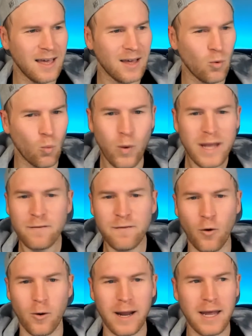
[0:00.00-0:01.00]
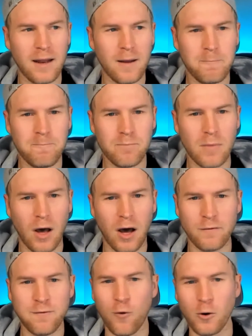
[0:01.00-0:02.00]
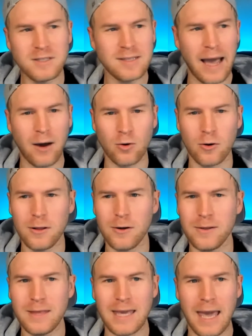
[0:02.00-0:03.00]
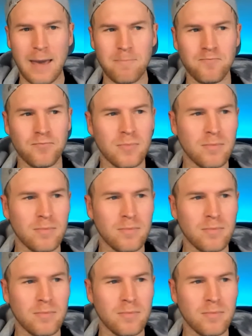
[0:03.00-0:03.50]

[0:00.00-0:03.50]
went for it on 4th down earlier in the game.